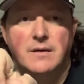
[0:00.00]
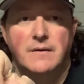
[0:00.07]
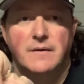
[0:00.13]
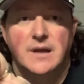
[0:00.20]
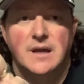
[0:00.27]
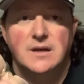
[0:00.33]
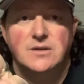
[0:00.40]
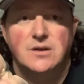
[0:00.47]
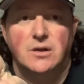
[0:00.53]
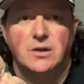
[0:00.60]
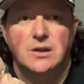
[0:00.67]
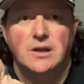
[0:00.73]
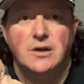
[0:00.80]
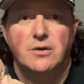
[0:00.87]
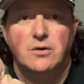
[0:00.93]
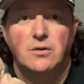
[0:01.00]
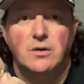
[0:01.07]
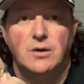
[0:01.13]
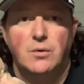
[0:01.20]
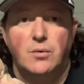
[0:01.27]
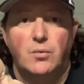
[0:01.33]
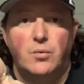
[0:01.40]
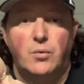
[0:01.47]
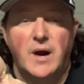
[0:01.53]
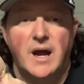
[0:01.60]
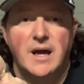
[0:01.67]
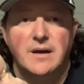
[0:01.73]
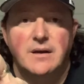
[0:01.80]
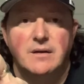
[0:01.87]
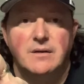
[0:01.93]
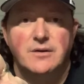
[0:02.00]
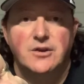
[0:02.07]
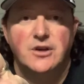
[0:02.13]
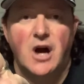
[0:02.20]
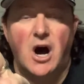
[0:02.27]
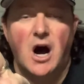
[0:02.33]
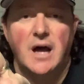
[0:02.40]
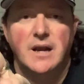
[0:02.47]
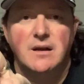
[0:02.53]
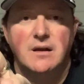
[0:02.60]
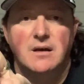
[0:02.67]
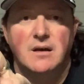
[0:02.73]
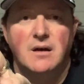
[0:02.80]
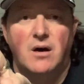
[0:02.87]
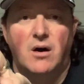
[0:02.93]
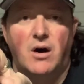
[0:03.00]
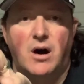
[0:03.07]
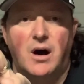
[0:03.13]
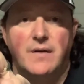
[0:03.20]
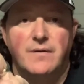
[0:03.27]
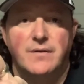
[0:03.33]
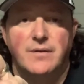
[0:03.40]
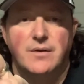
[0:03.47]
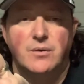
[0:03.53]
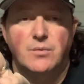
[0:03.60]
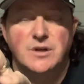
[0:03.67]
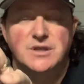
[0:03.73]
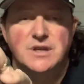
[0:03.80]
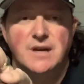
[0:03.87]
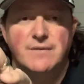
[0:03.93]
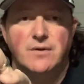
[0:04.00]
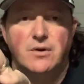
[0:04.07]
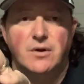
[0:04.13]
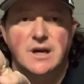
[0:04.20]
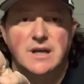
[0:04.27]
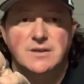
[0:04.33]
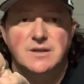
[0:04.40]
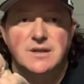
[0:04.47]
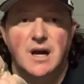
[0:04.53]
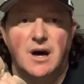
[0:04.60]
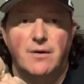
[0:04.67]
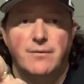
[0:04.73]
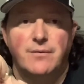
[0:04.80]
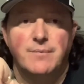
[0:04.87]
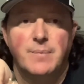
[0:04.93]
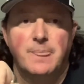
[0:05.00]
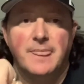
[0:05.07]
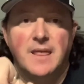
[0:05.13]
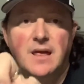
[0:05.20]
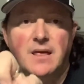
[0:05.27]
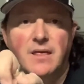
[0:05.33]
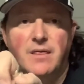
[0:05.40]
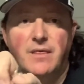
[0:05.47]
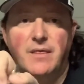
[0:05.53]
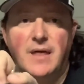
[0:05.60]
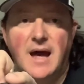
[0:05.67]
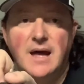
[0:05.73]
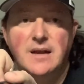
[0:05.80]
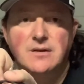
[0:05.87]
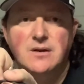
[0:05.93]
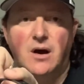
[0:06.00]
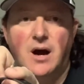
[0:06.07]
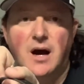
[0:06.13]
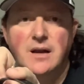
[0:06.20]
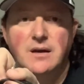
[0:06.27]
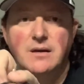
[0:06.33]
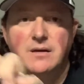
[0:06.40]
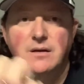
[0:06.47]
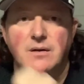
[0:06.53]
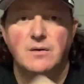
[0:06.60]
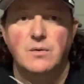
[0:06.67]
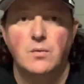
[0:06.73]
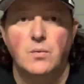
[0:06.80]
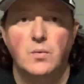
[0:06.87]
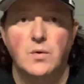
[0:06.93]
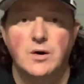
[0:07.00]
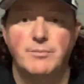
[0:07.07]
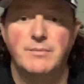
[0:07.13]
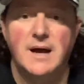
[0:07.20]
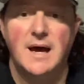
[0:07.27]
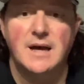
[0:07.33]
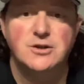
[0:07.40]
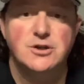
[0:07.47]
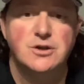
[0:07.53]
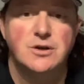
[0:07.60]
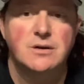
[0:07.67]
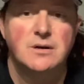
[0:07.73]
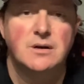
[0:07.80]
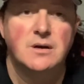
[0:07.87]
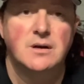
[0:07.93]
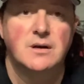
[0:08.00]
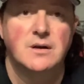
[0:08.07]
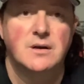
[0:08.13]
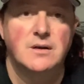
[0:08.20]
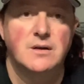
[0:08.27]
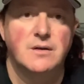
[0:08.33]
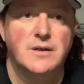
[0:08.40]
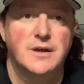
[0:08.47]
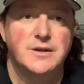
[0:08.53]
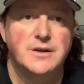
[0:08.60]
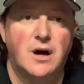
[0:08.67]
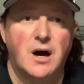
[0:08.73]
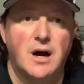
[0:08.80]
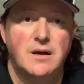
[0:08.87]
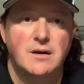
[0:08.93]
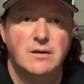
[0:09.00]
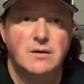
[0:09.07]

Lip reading: is a little red dot on the receiver itself. That dot will match the dot